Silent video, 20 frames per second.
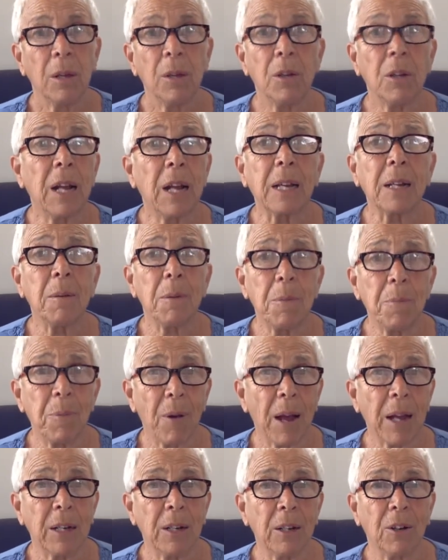You're not going to be
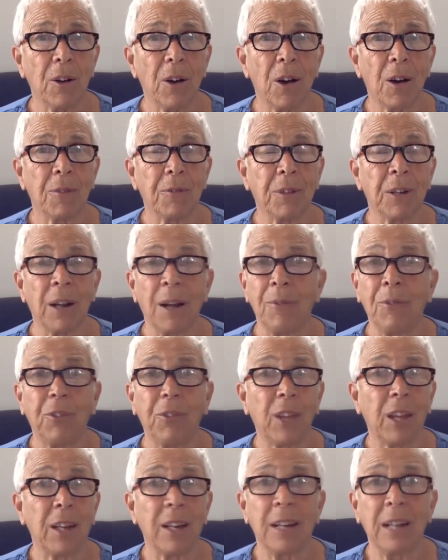pregnant often. I've
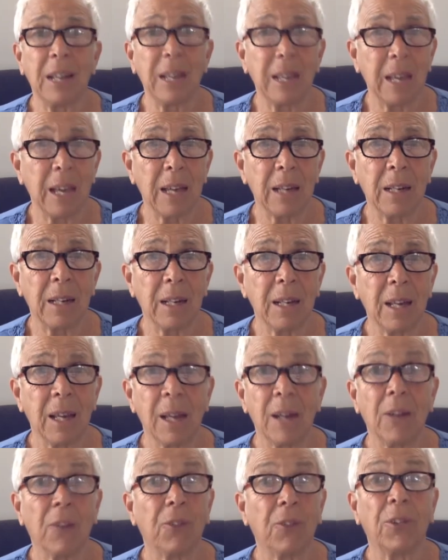said it again and
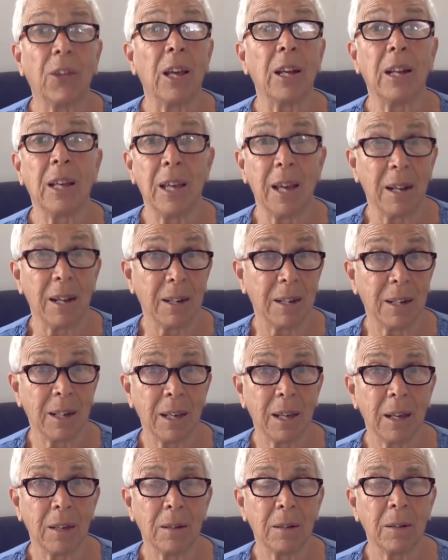again. I'll say it again and
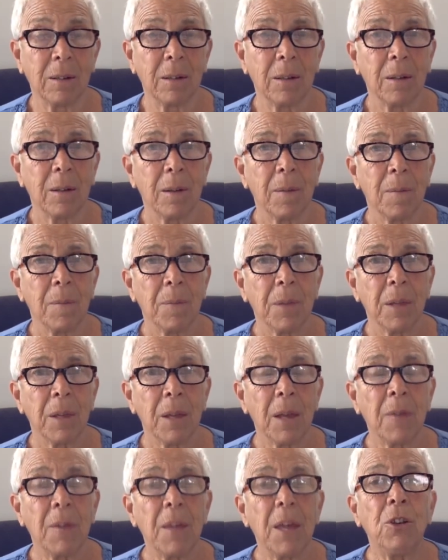again.
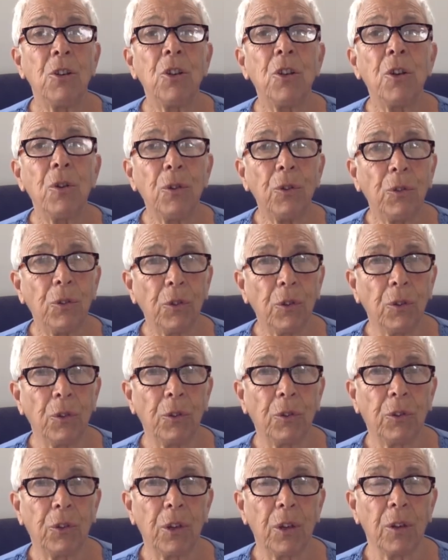And then use
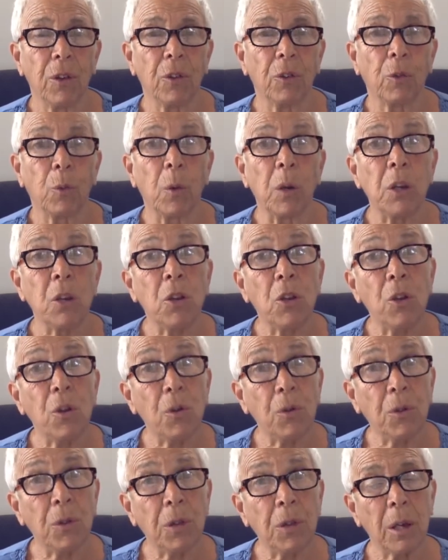your skills when
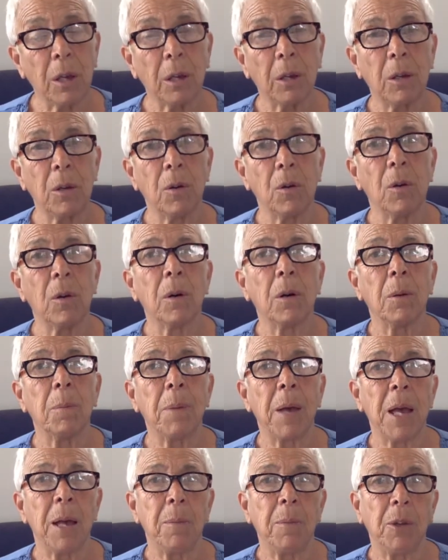you think your
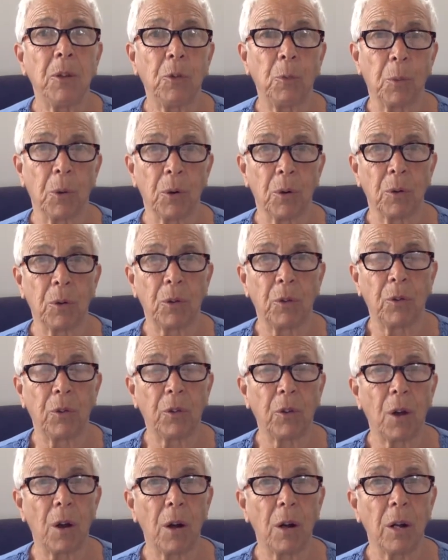baby's birth is
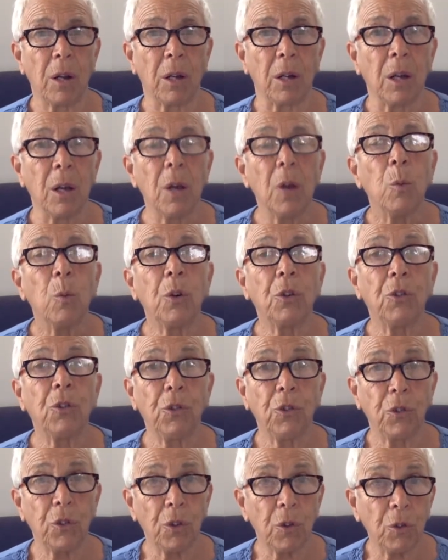starting, which
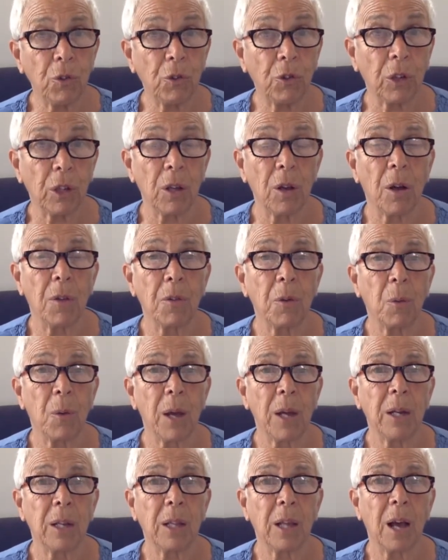is usually on the
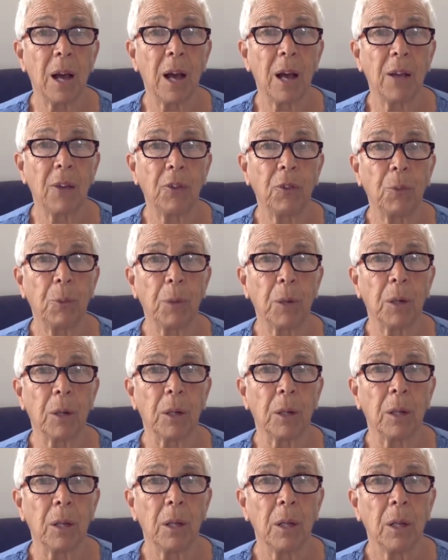way to the
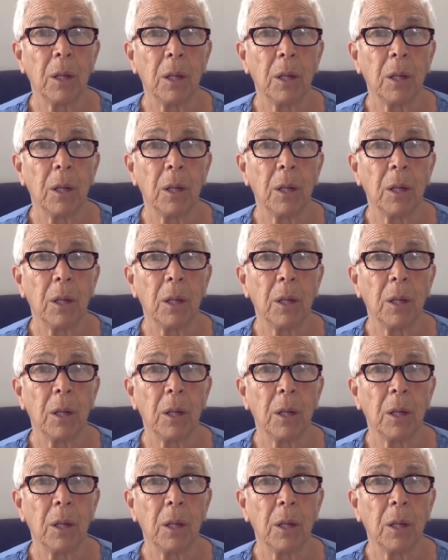hospital.